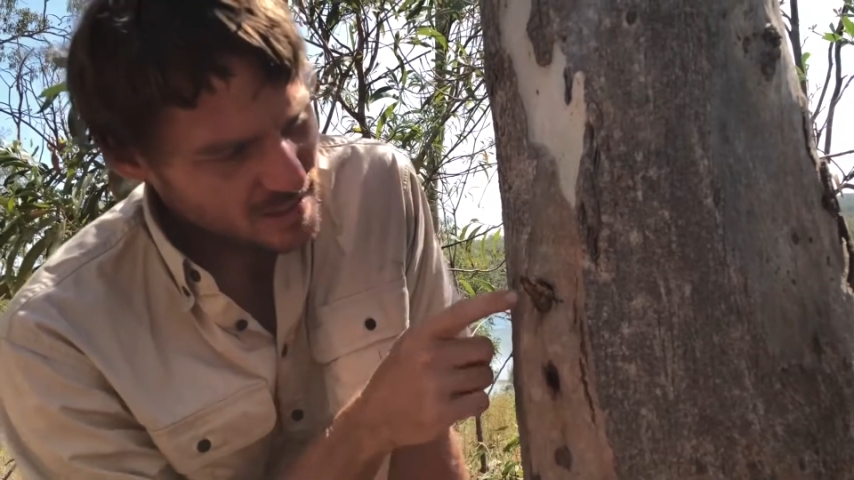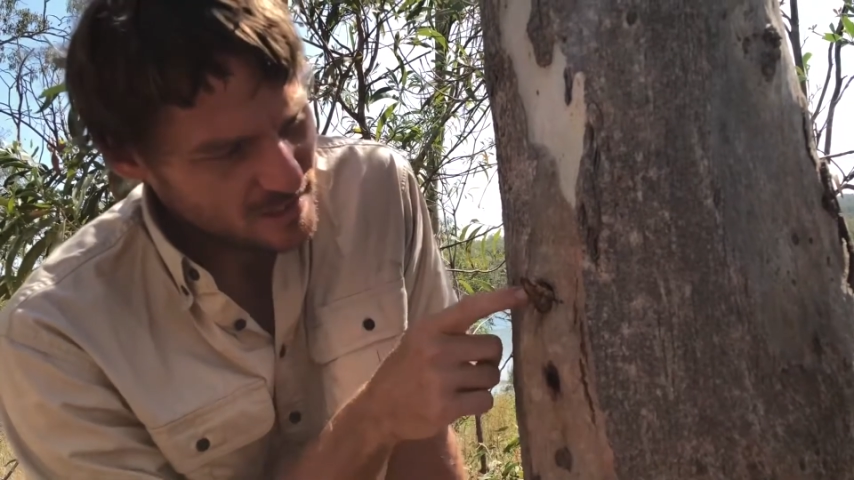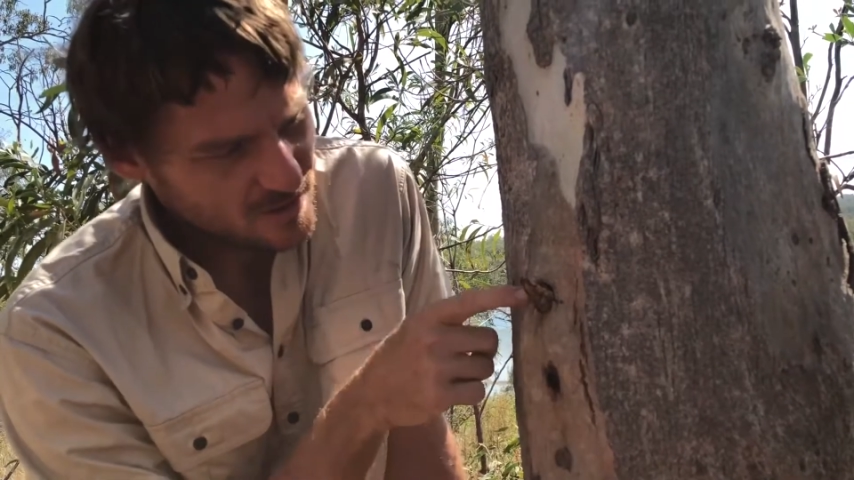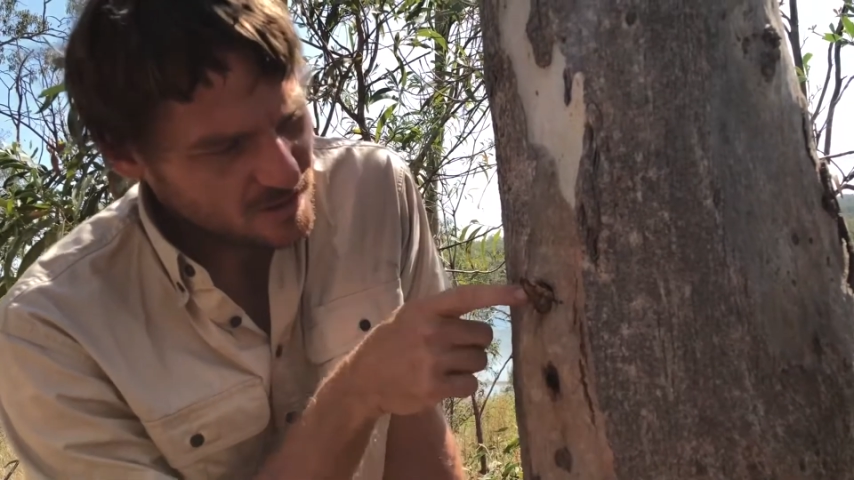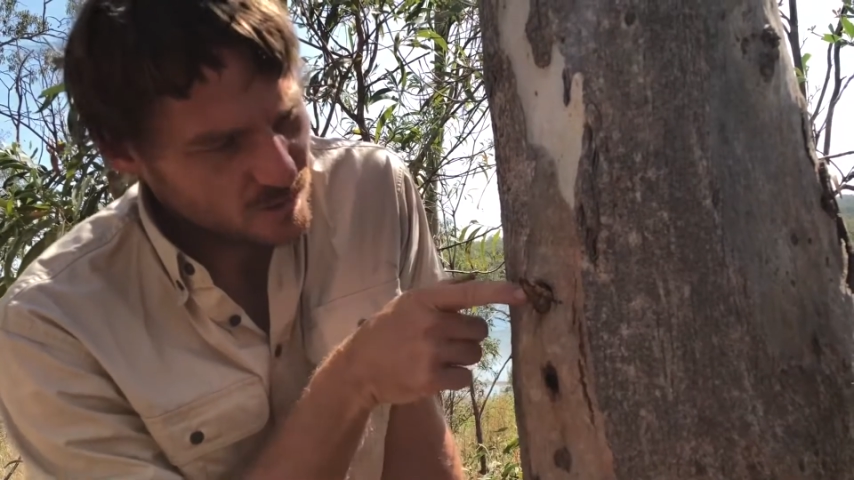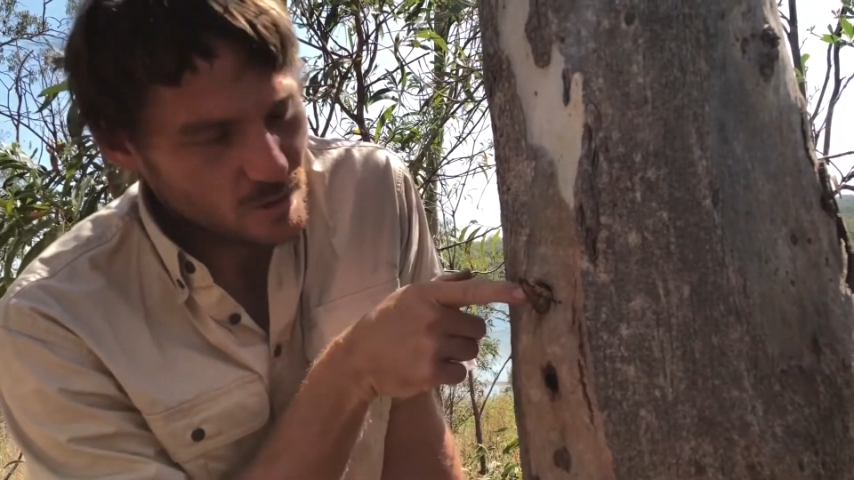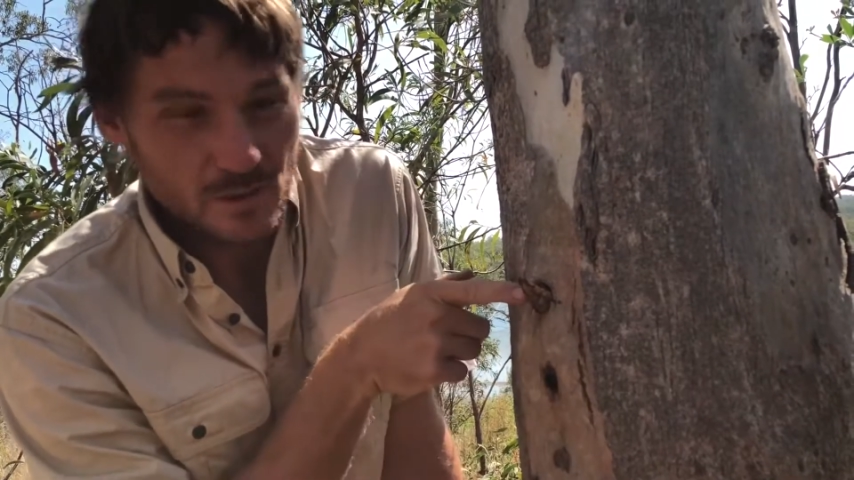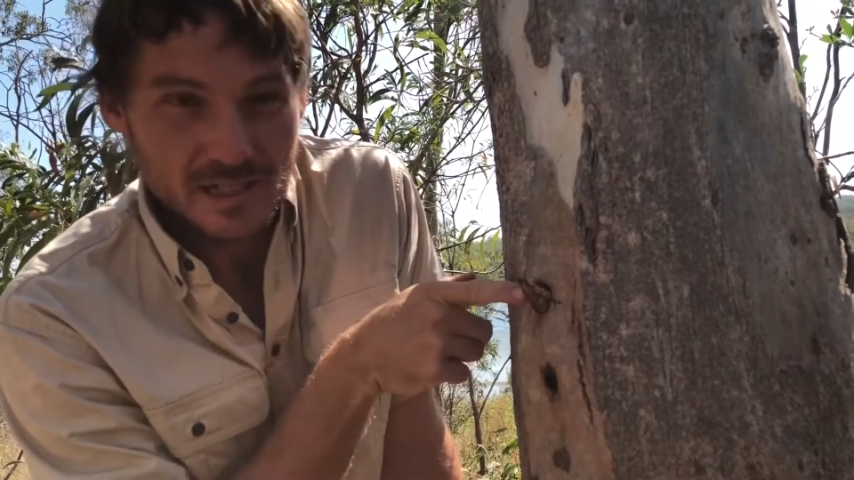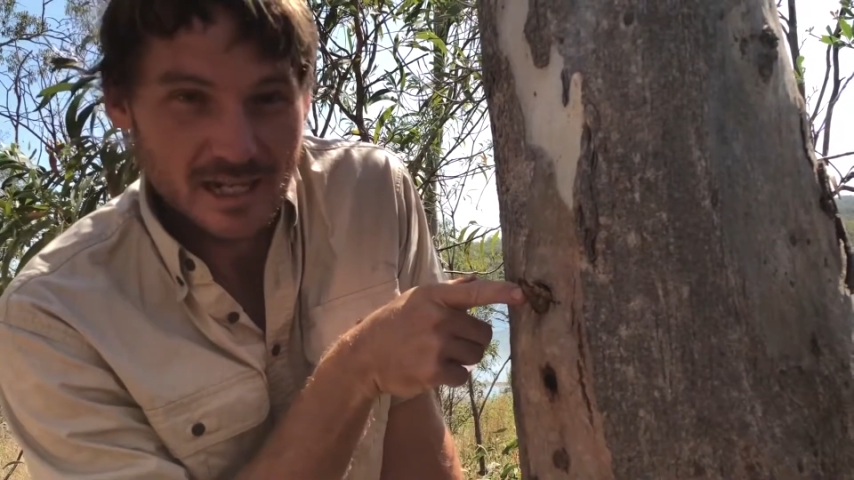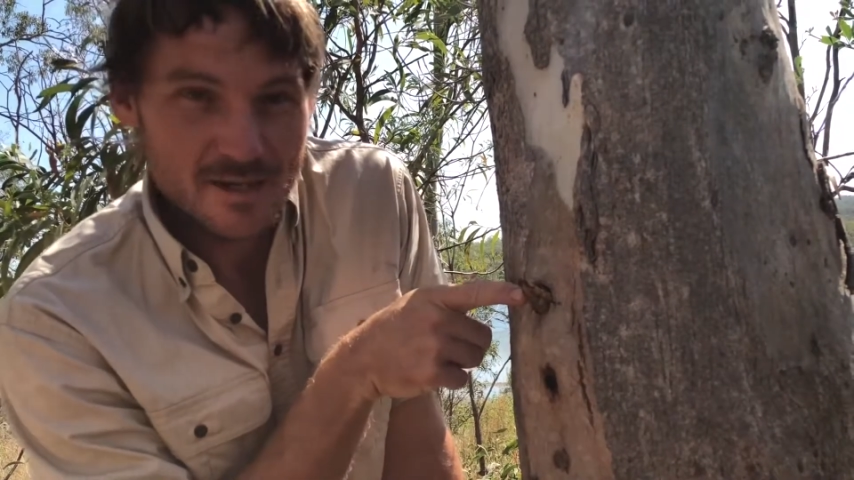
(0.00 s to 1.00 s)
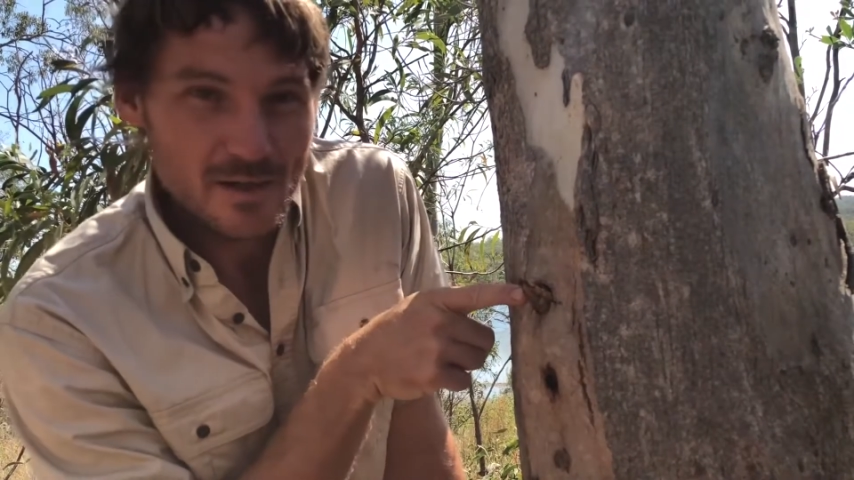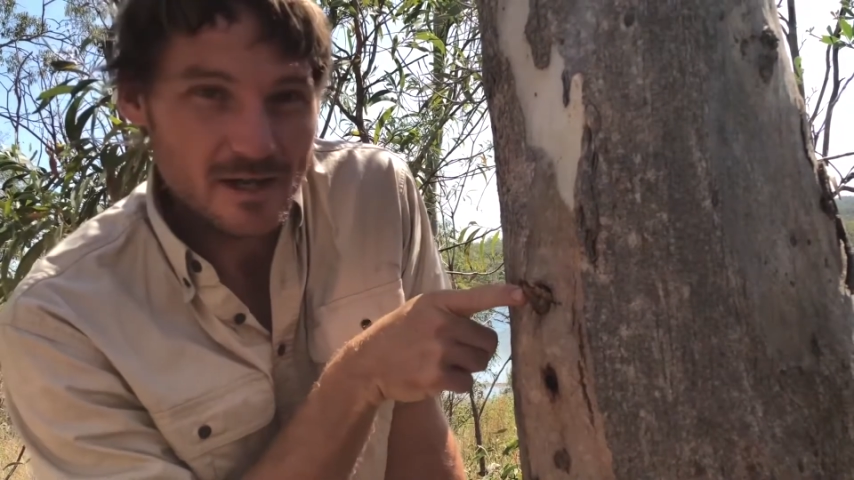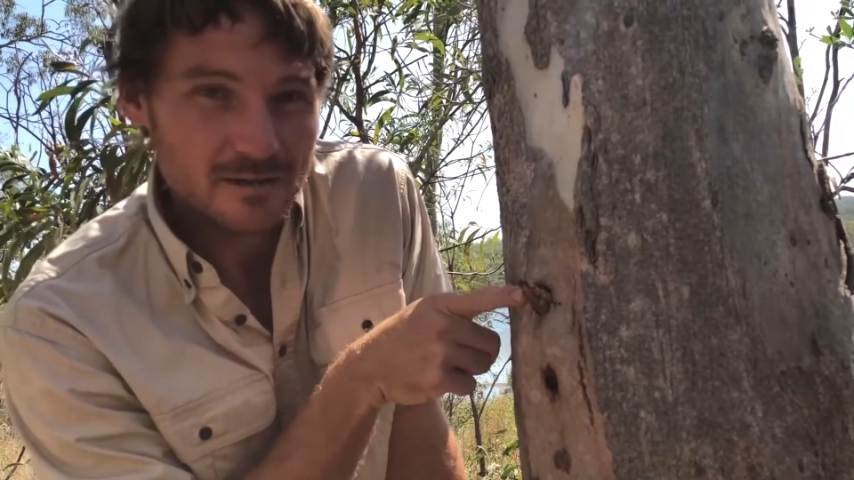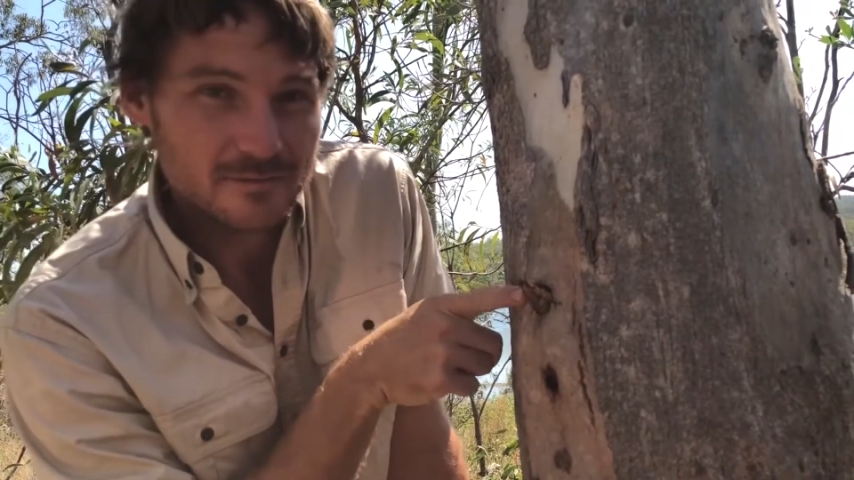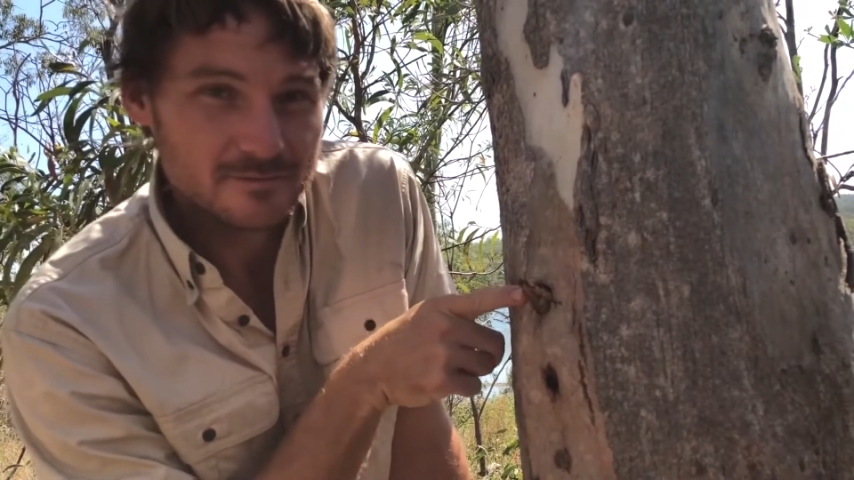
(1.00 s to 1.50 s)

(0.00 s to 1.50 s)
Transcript: and this is where he came out.